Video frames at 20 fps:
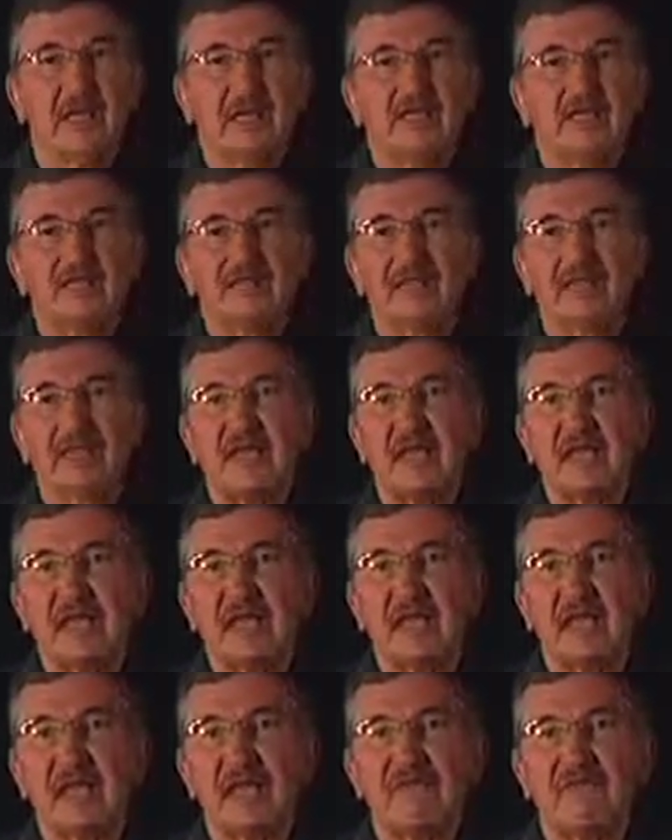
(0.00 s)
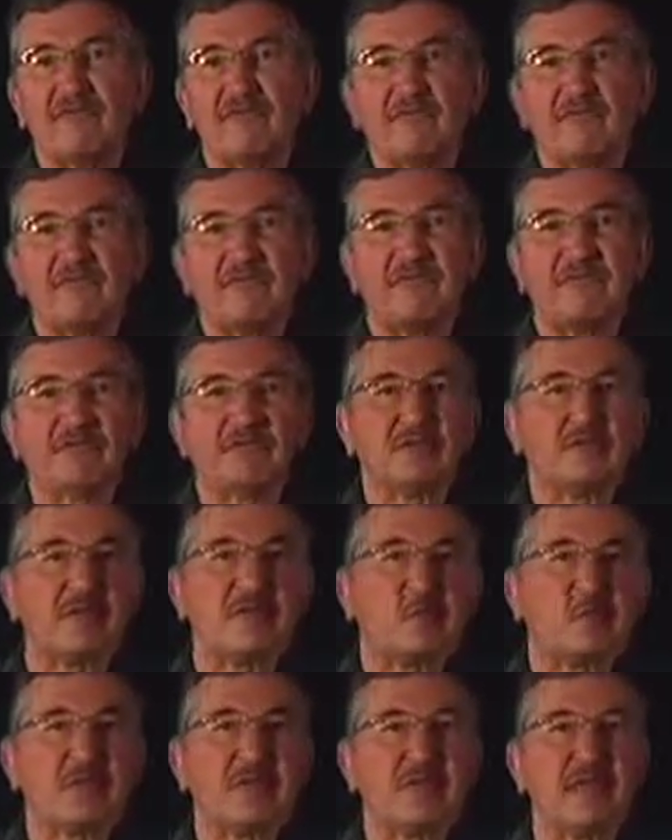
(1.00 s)
Let's say the half-life is
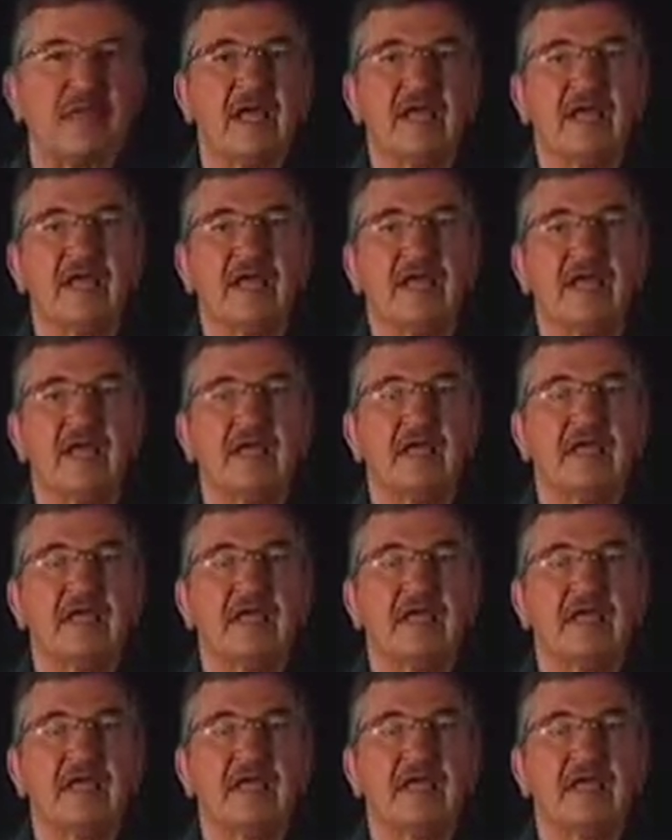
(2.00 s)
1 day.